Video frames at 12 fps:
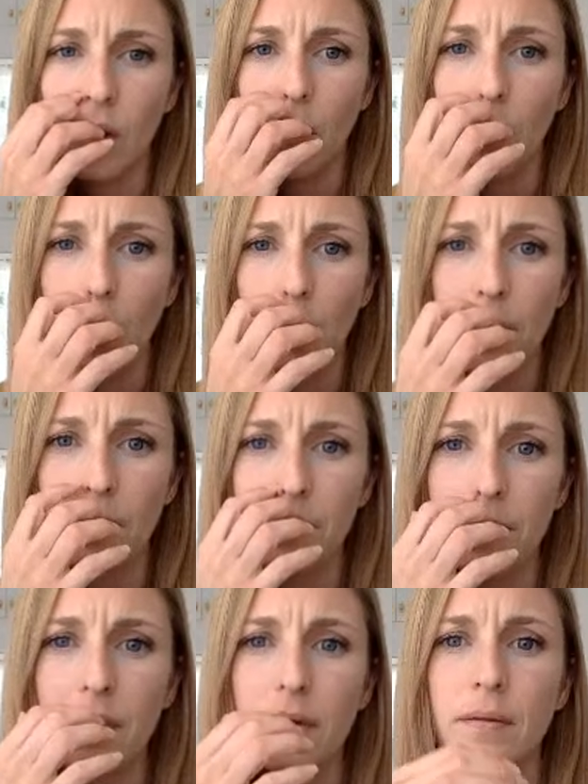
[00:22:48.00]
Oh.
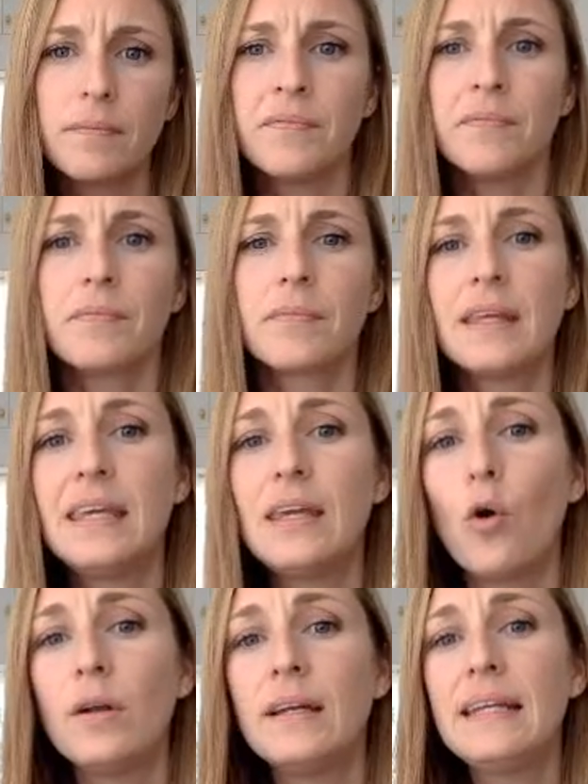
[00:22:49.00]
He
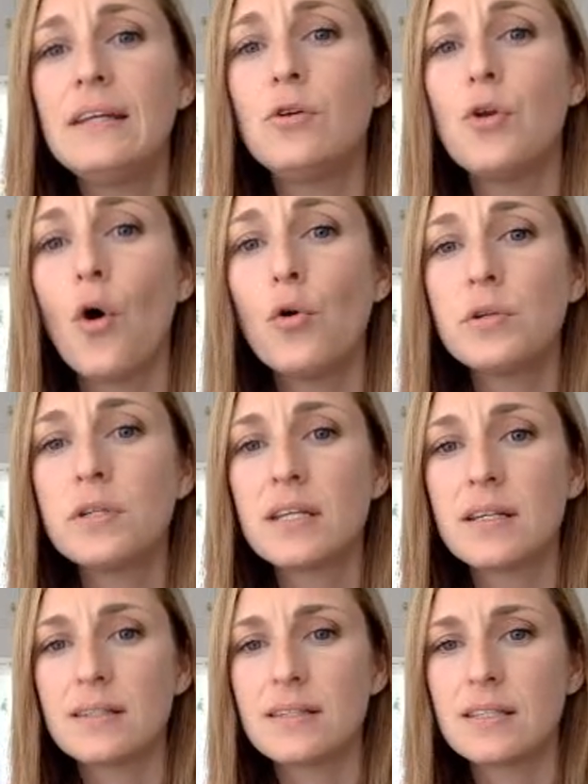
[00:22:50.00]
only
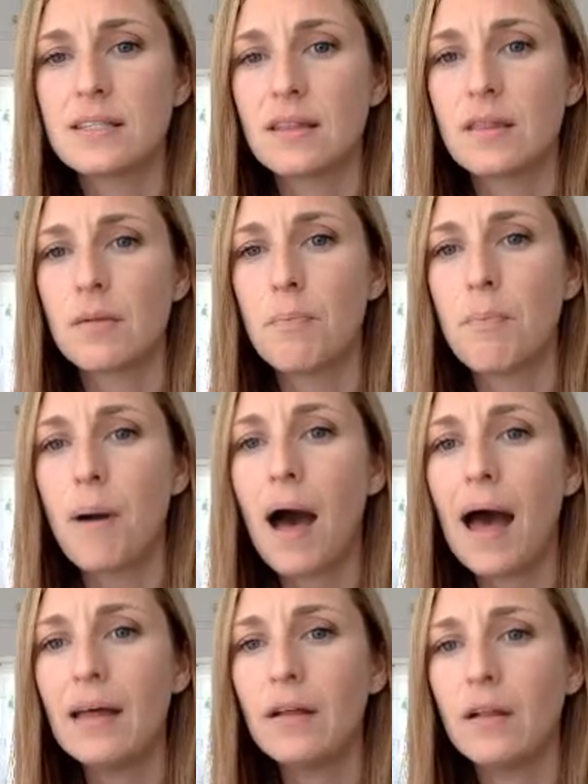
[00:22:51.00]
noticed the
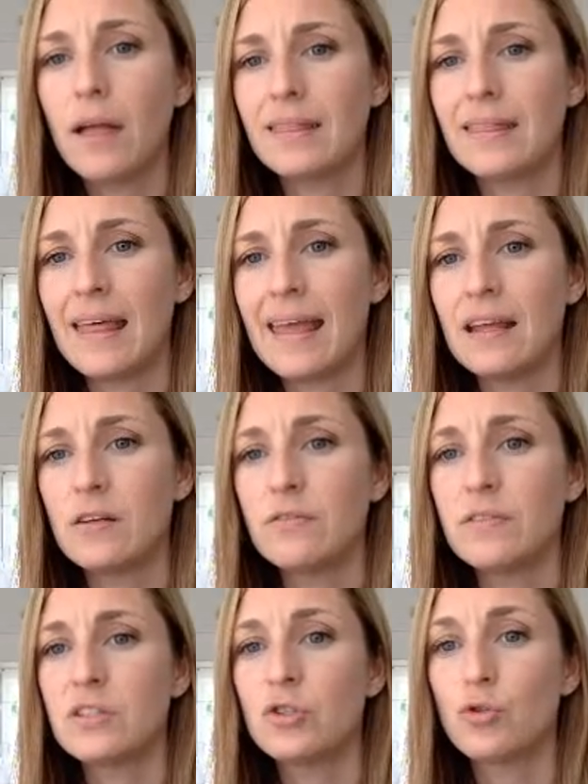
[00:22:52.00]
pile at the end of
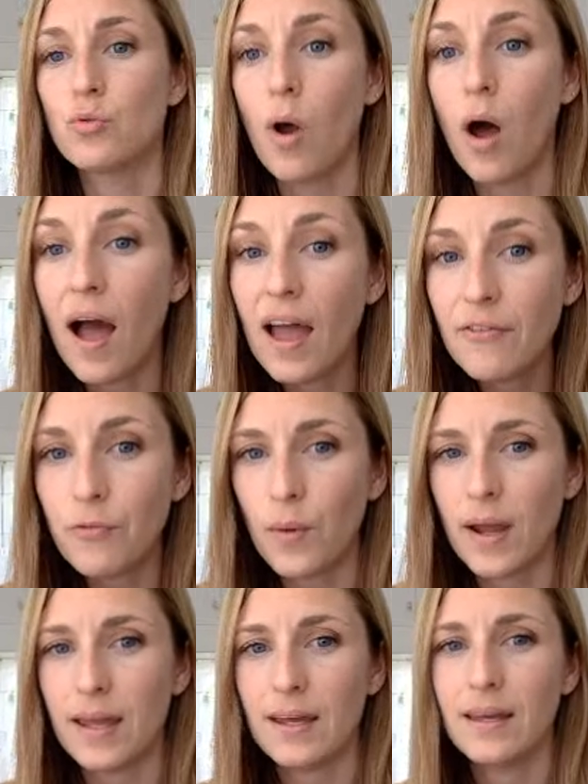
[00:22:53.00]
his
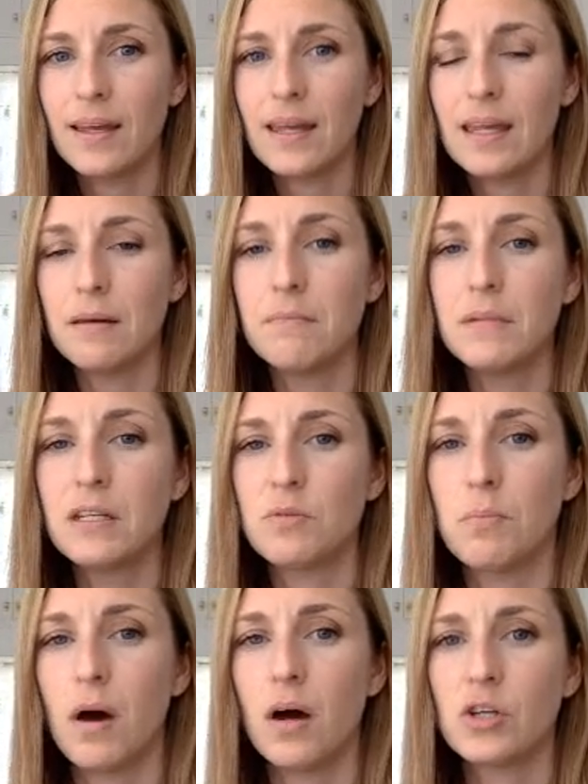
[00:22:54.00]
driveway in
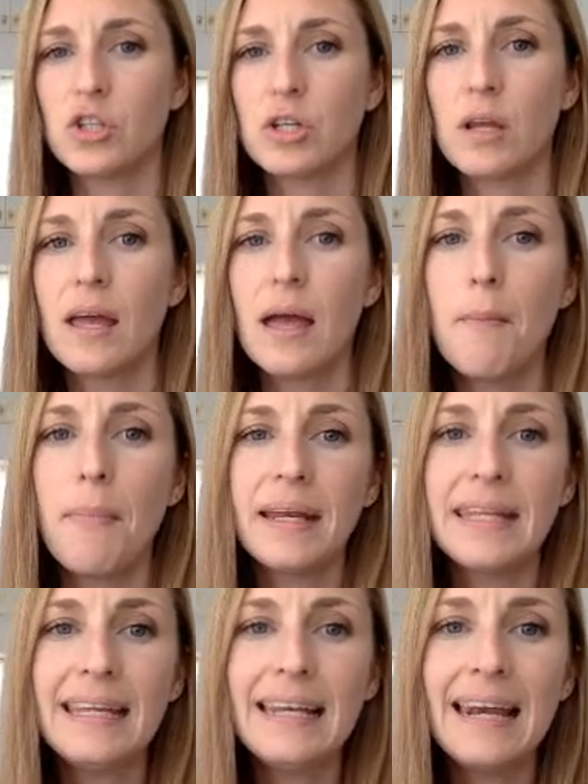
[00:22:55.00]
mid-March.
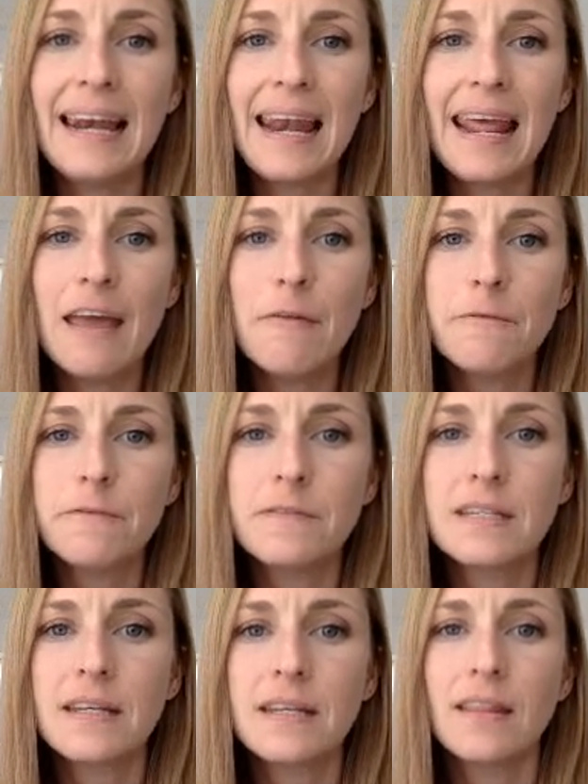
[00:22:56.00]
But he
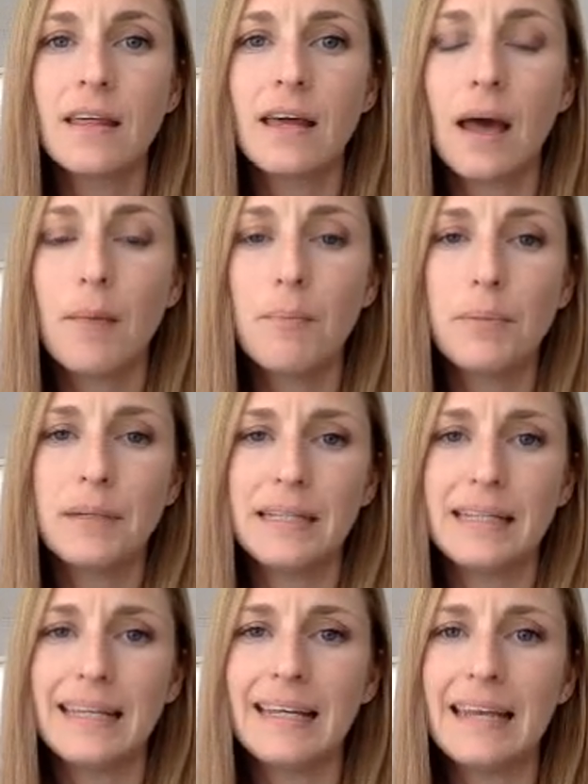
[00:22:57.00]
left the
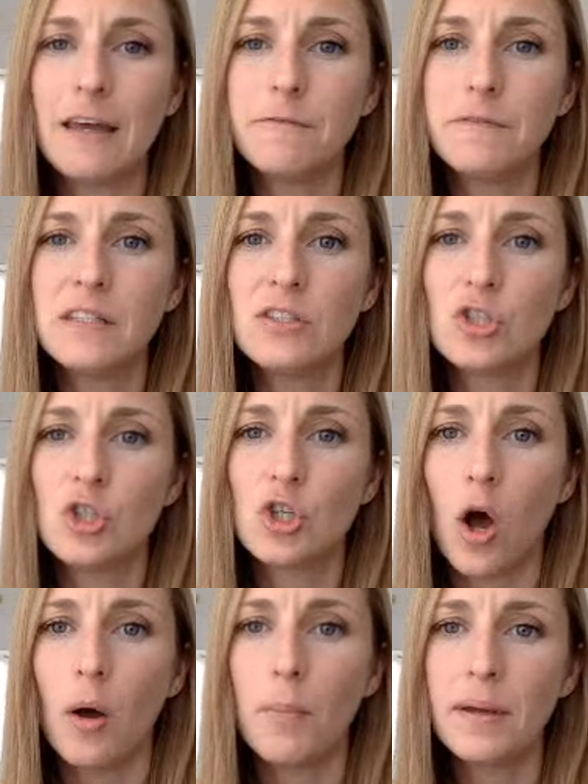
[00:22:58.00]
company, he left his
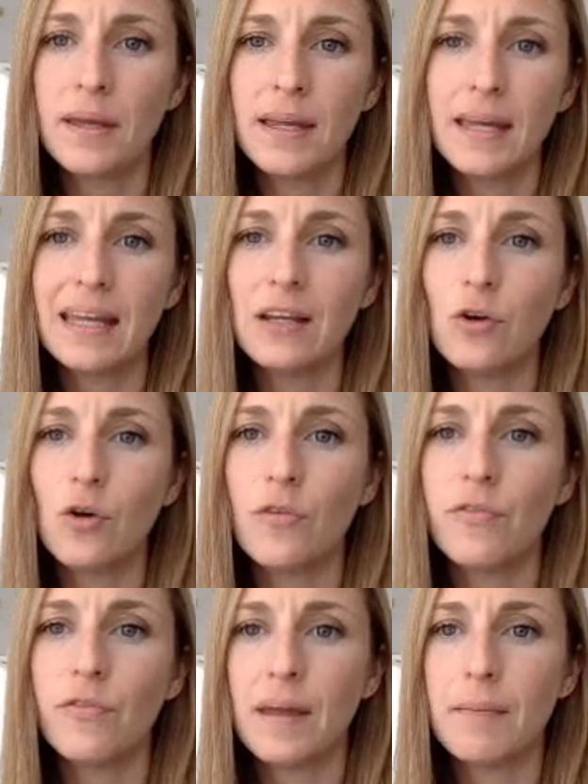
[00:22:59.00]
job in
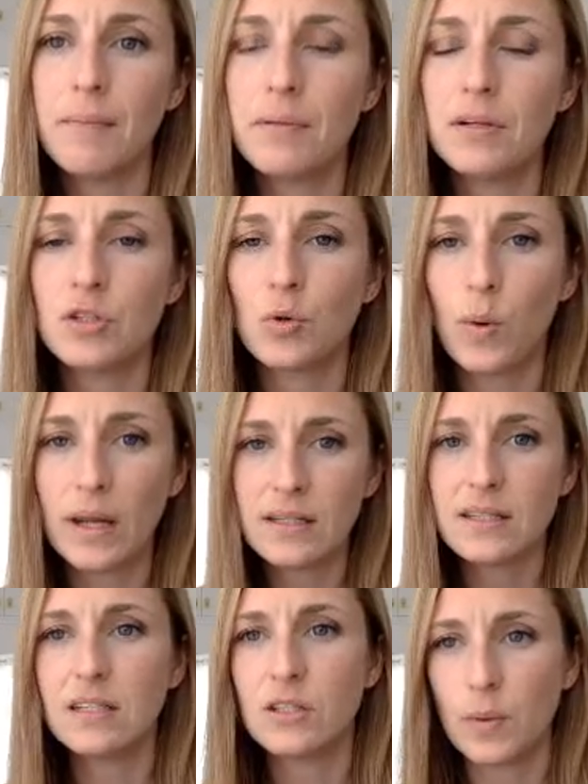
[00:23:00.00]
November
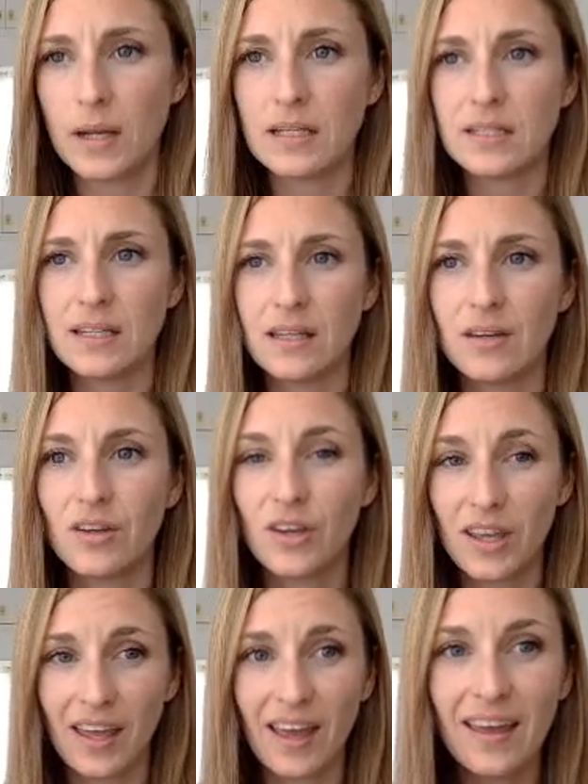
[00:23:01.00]
2020.
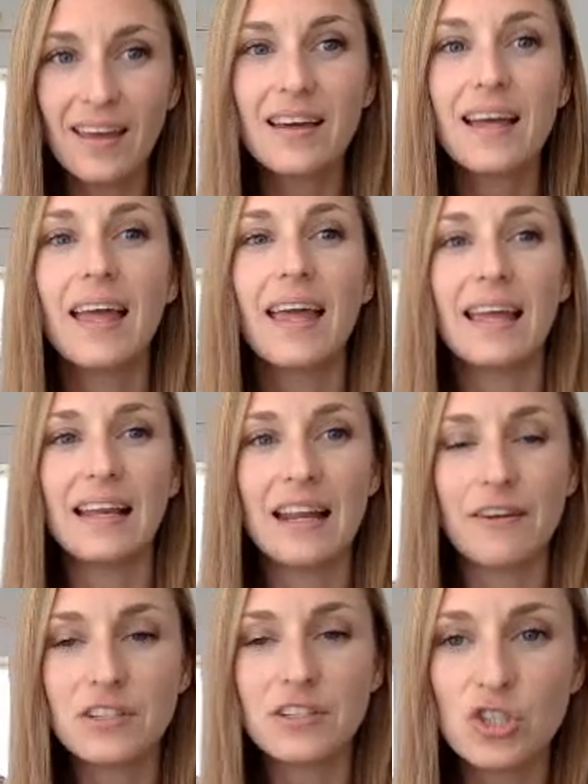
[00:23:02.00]
Okay? He
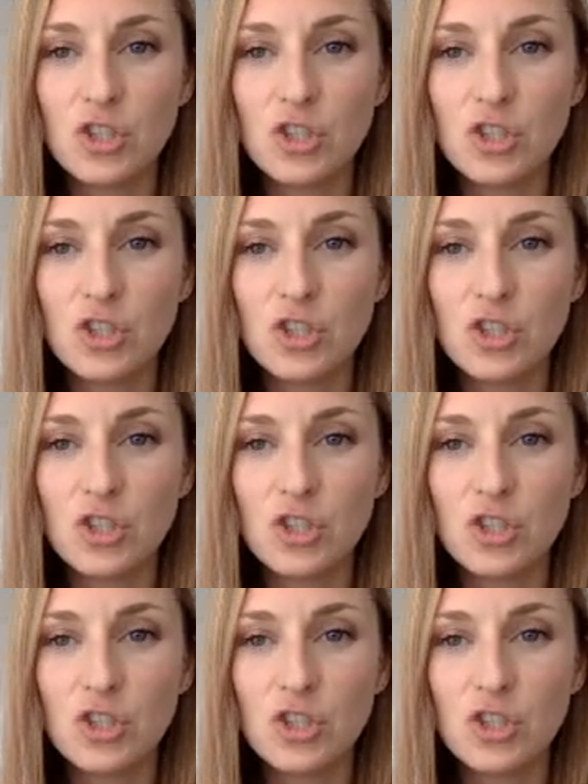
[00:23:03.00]
left his